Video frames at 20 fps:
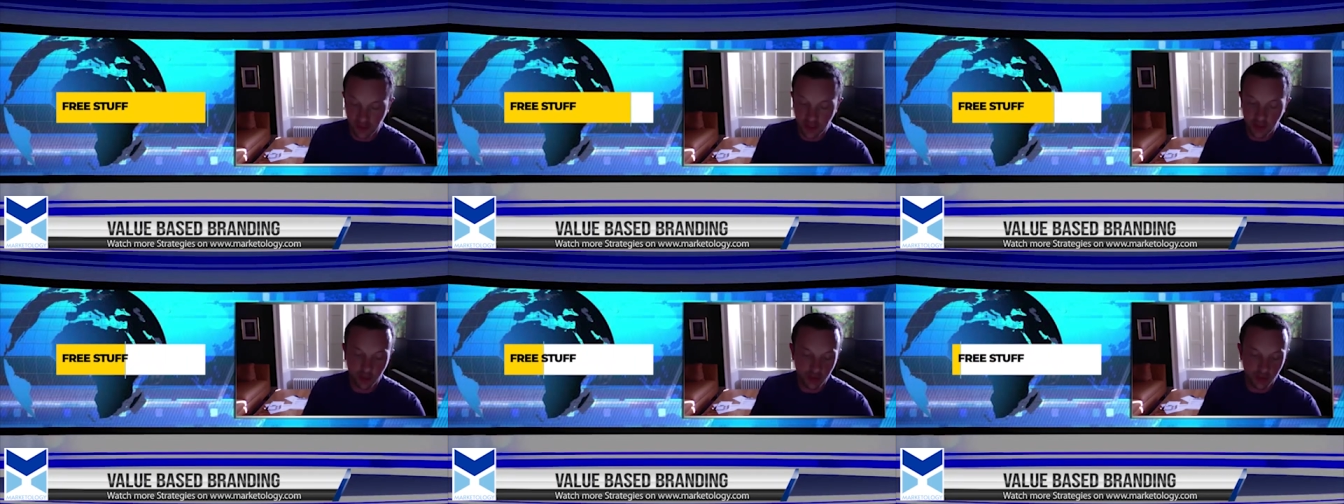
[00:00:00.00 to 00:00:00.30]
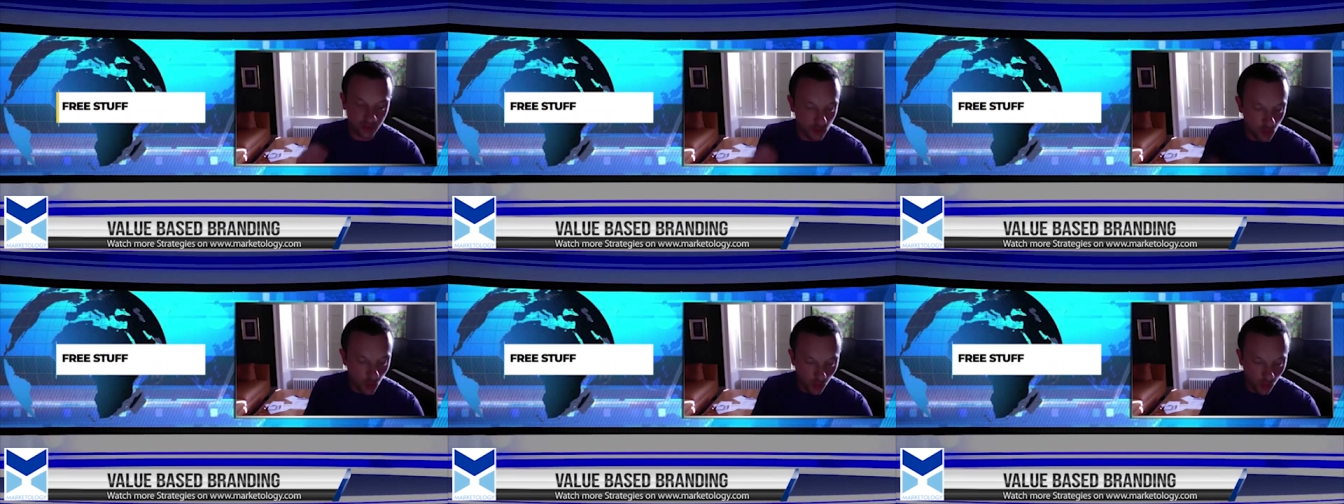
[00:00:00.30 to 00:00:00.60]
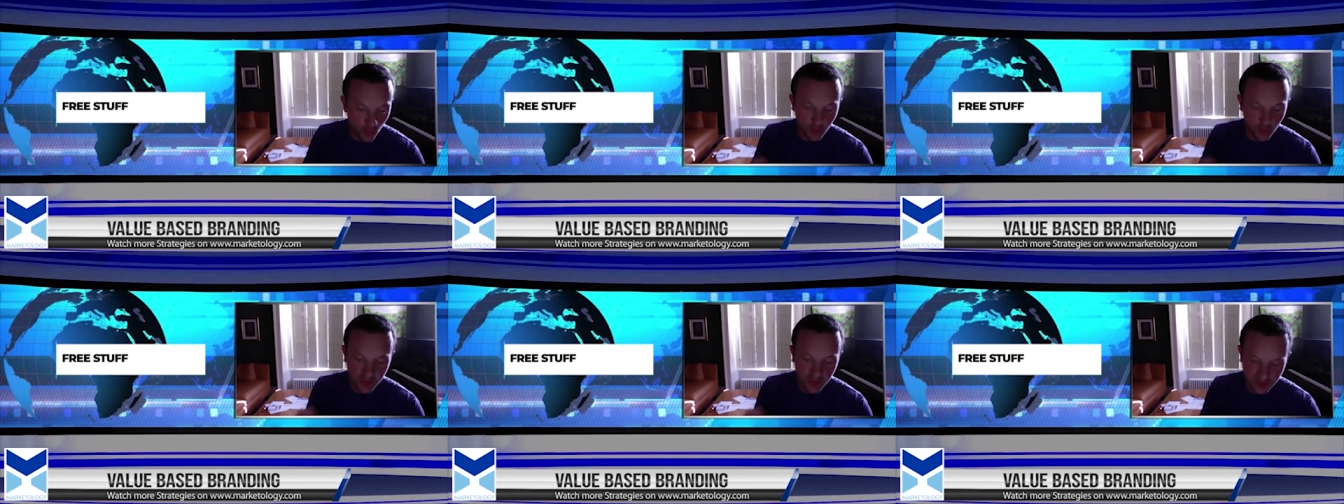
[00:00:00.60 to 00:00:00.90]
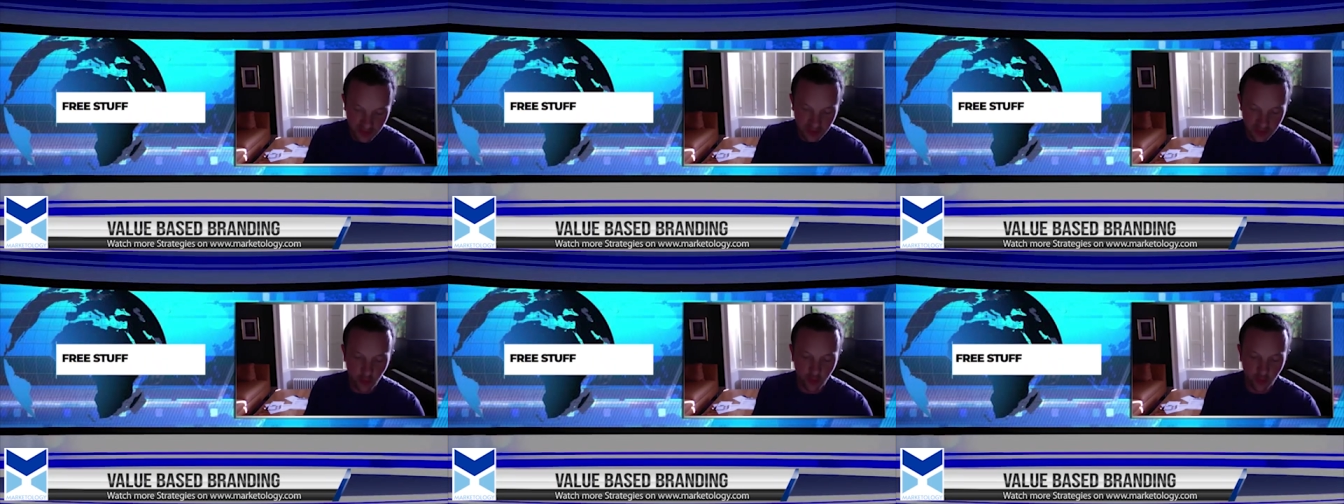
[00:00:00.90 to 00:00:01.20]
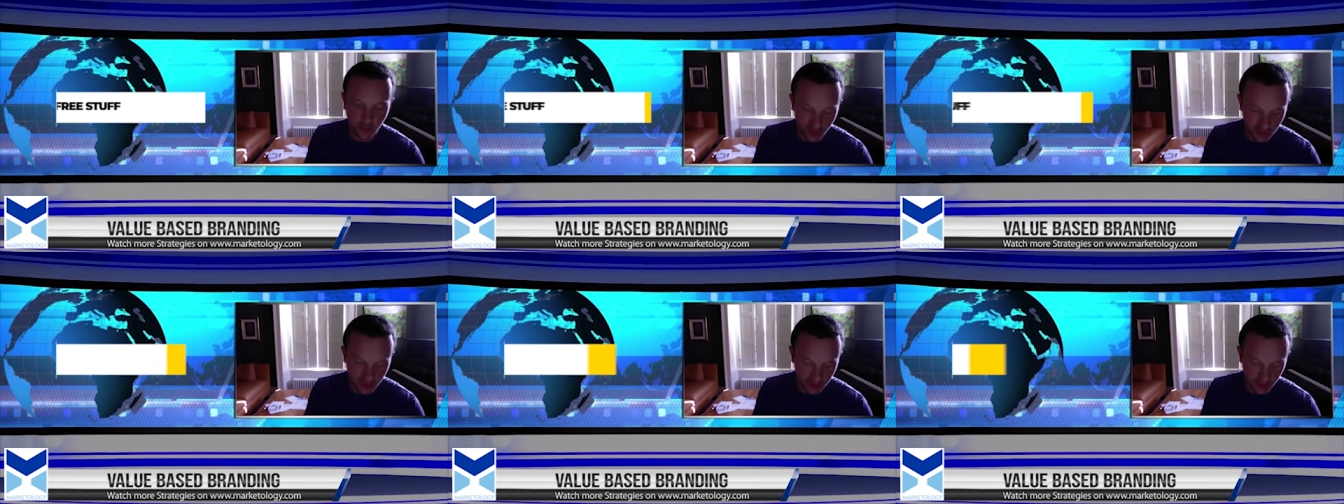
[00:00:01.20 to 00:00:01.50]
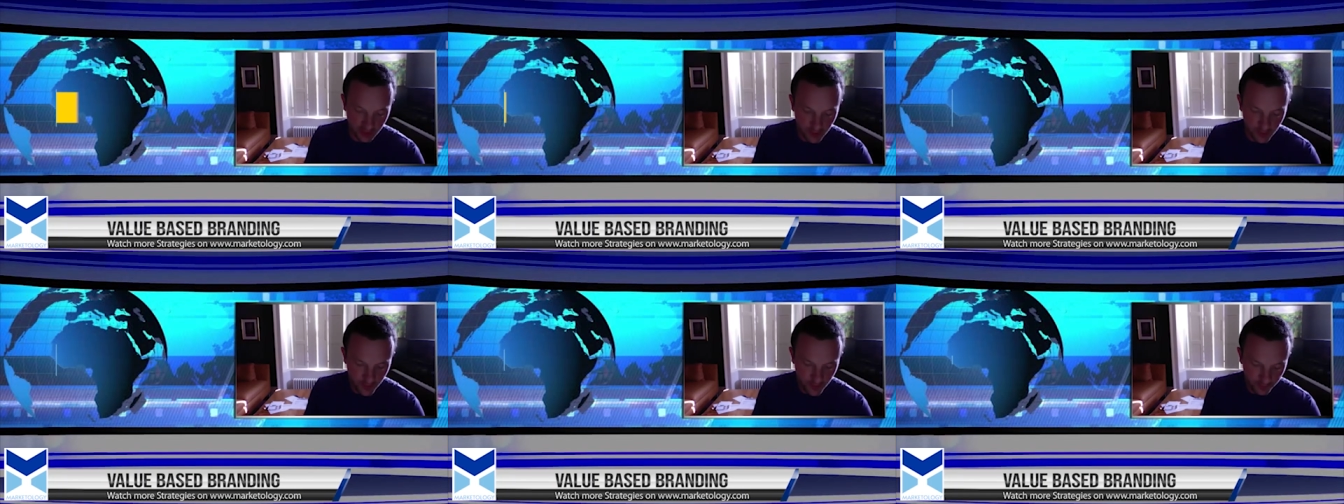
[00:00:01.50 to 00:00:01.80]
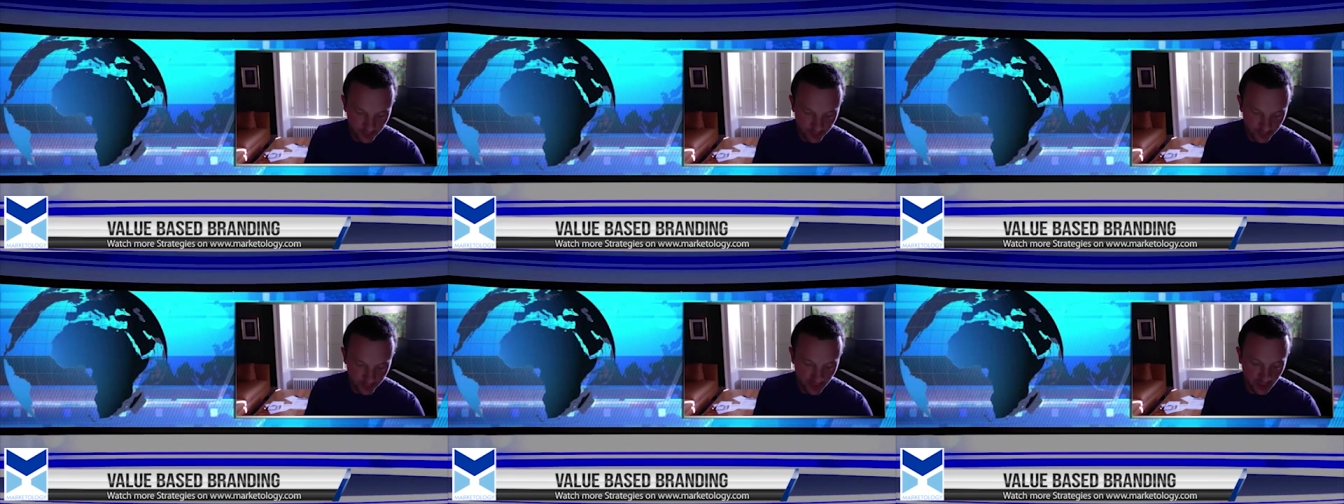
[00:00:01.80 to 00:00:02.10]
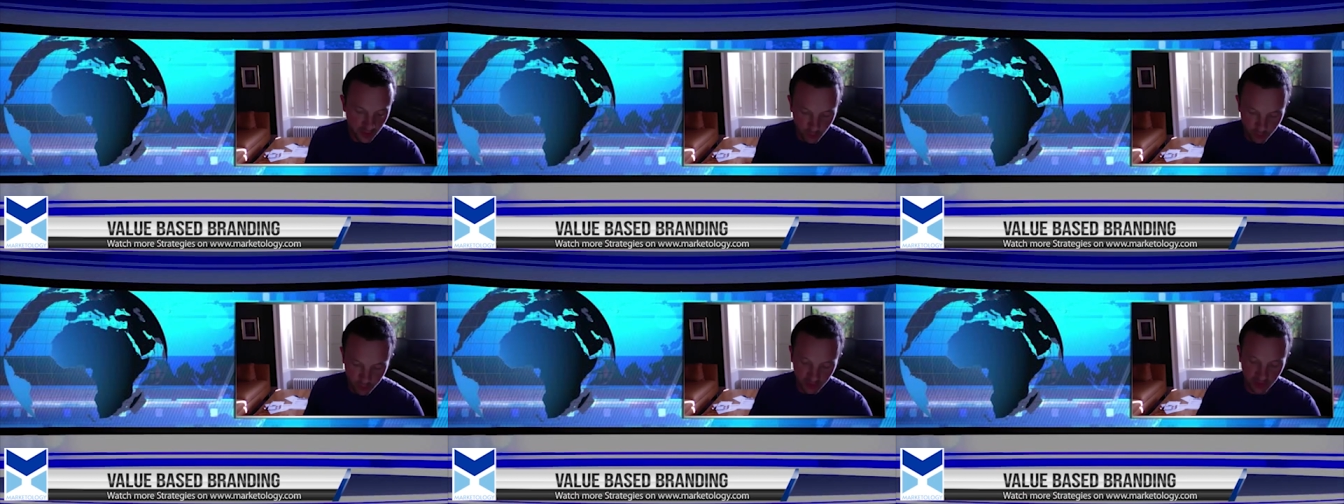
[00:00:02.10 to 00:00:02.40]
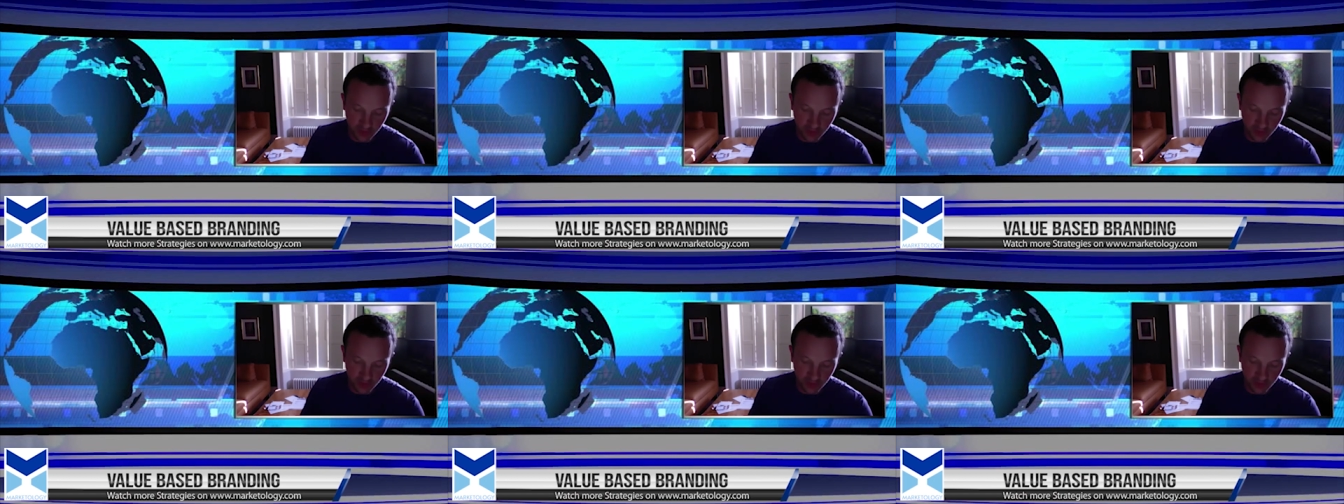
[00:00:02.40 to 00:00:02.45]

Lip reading: But if you always lead with value, you build